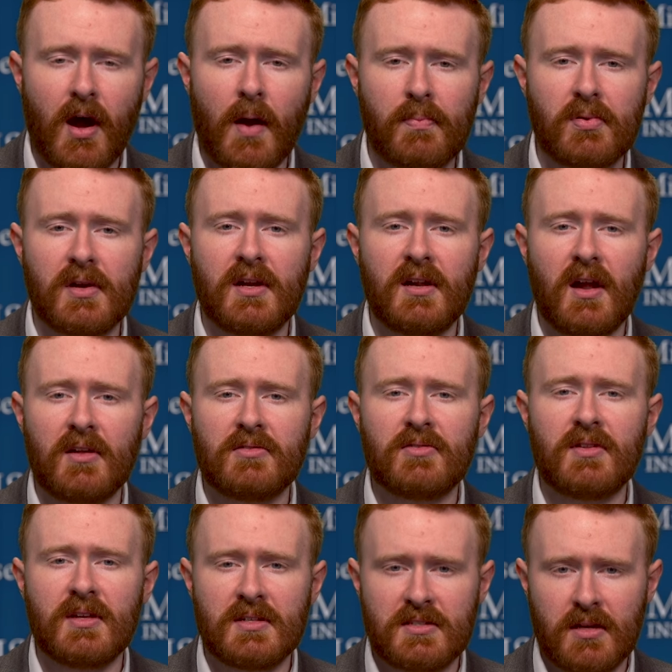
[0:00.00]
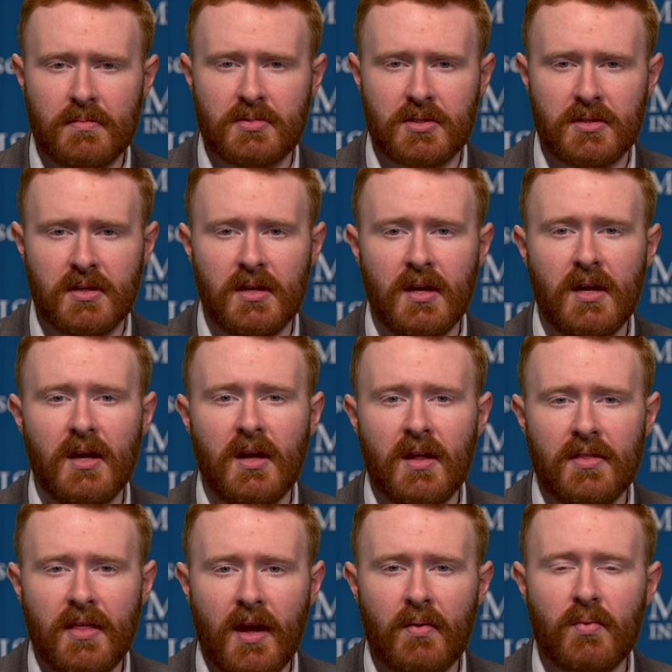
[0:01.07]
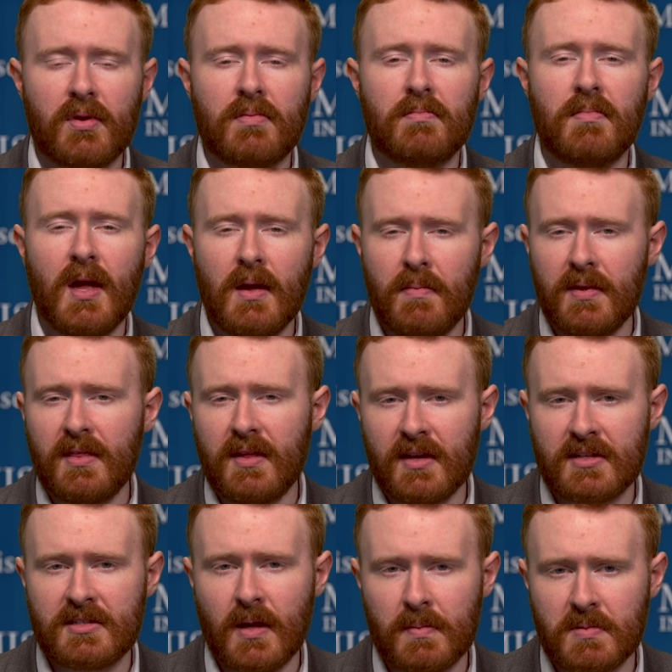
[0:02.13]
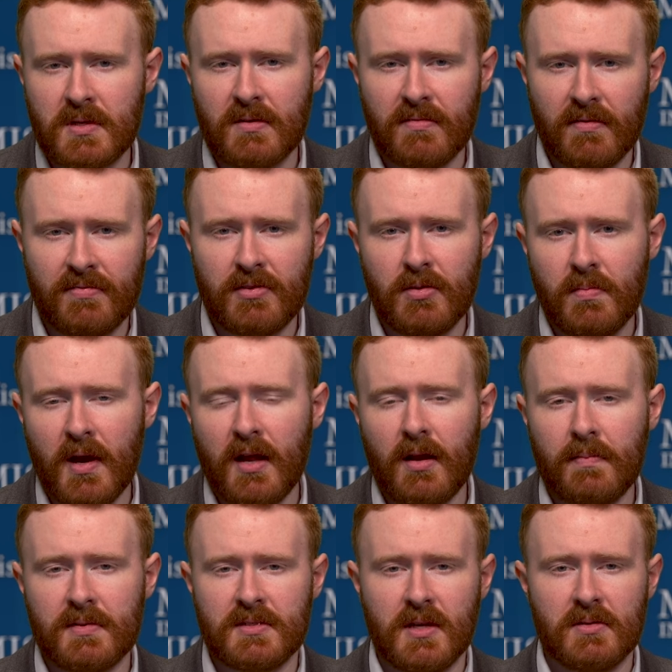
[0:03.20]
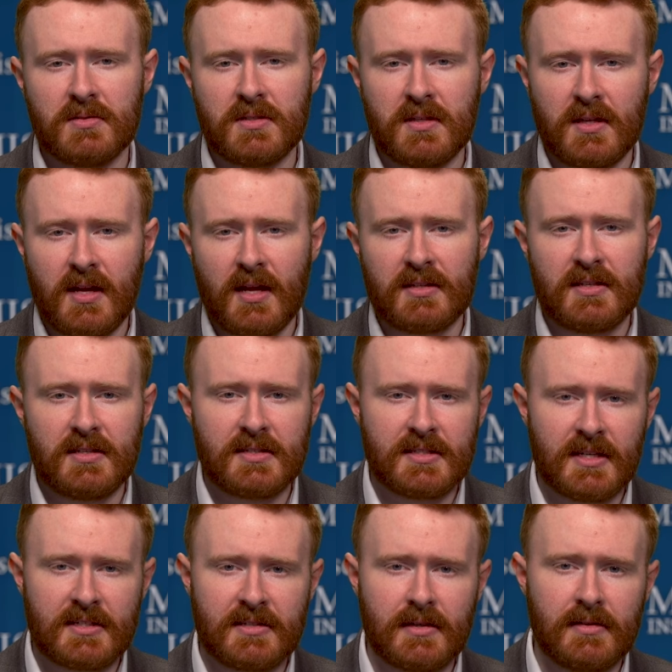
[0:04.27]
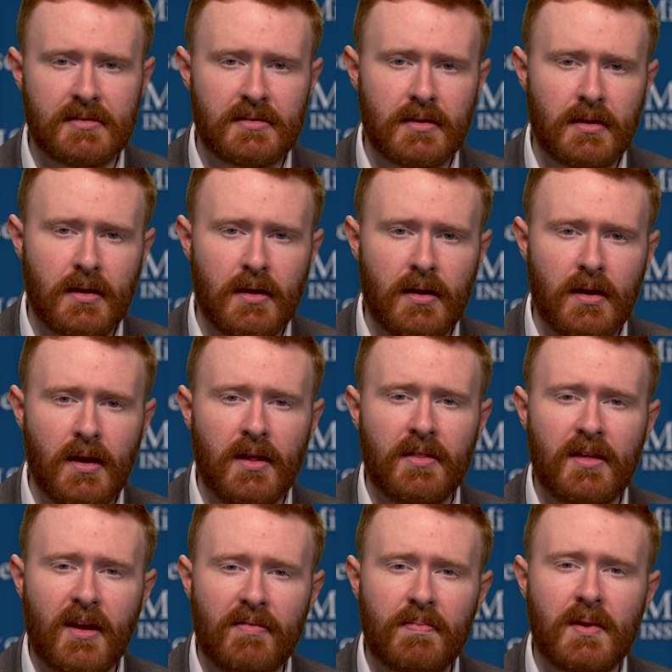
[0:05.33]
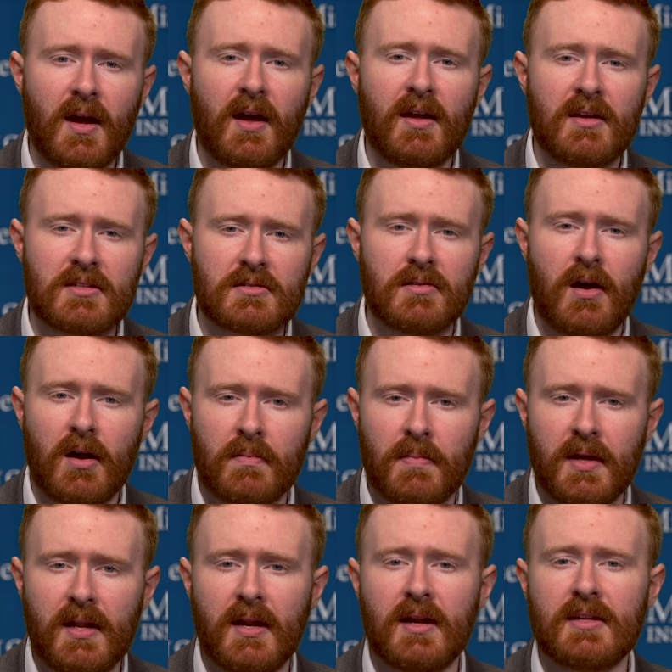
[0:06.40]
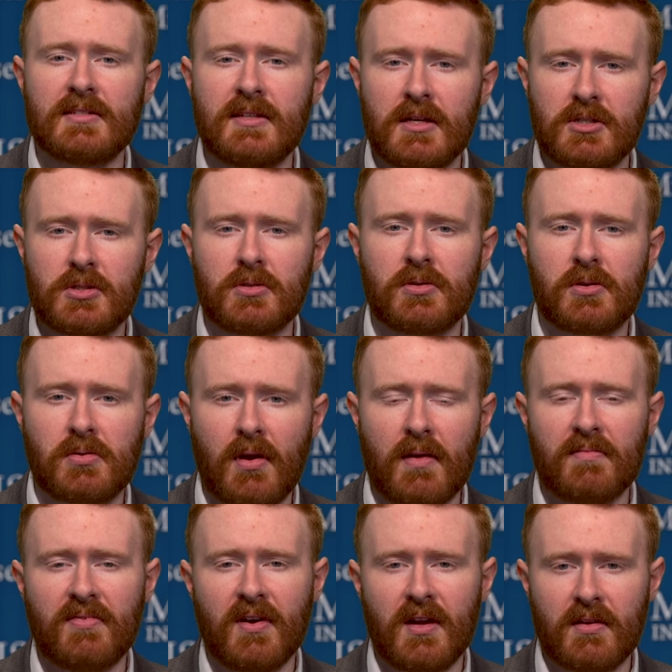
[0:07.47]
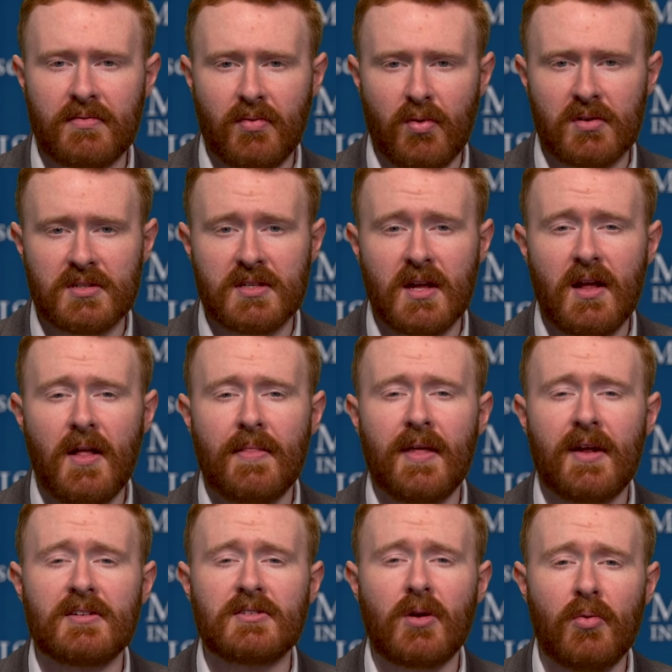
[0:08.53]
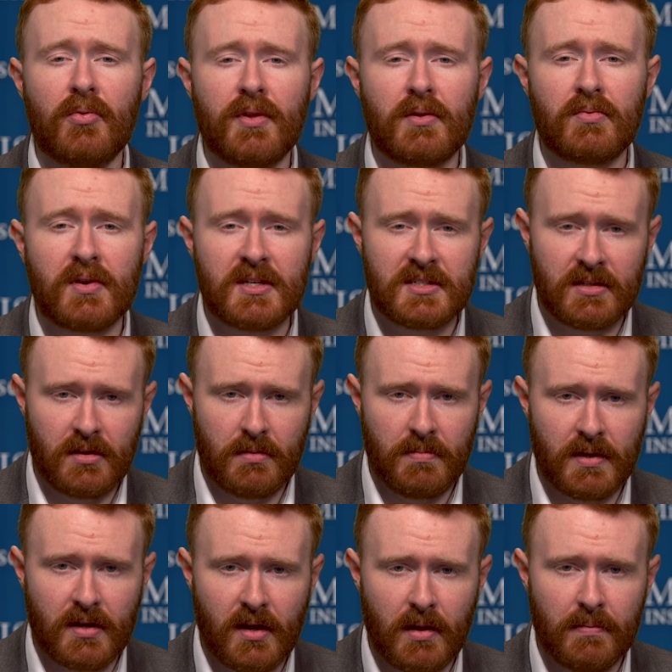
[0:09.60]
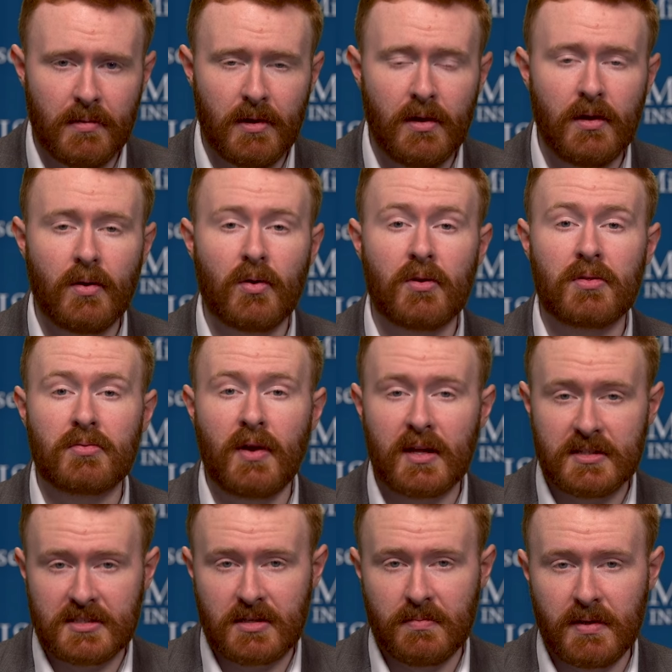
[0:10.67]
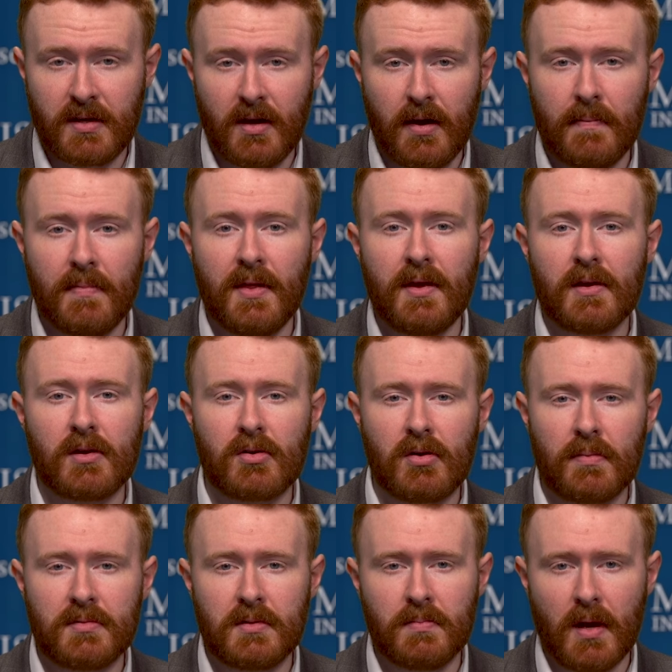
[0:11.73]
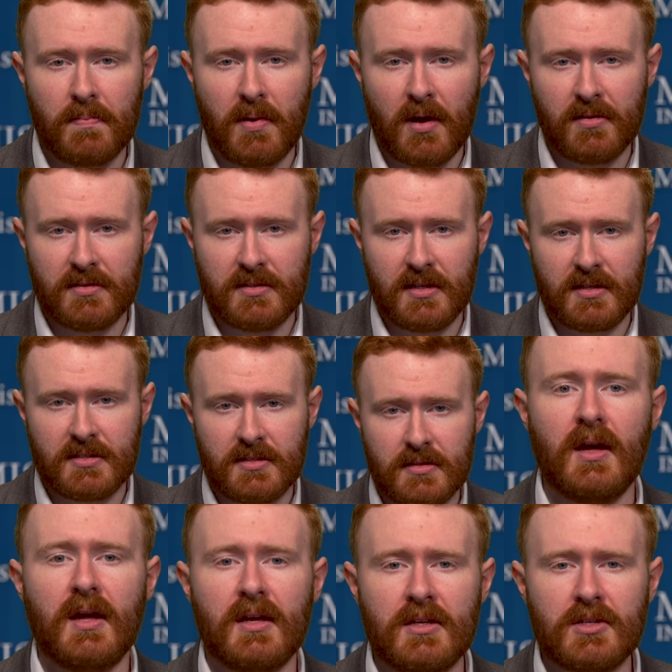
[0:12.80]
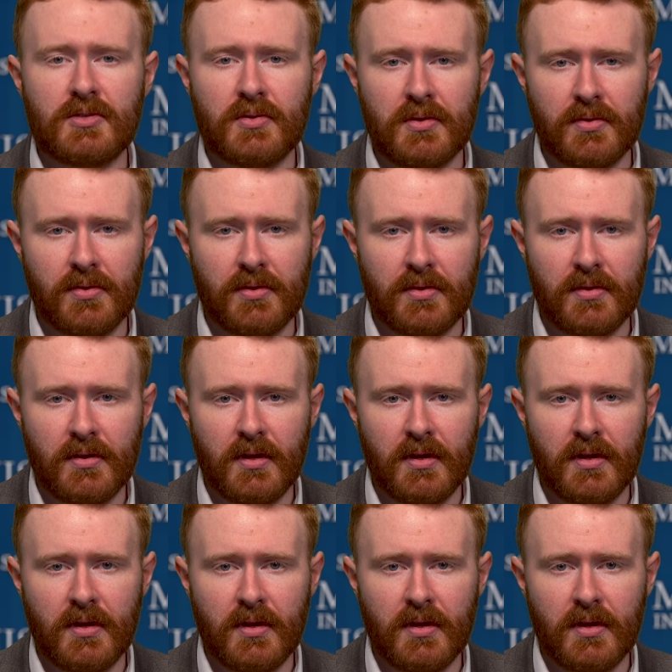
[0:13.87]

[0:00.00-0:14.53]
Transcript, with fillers: operated under the assumption that, with maybe the exception of a few bad episodes in the 1960s, the FBI has long been an essential crime fighting force that has only recently become, or threatens to become, corrupted by politics. In truth,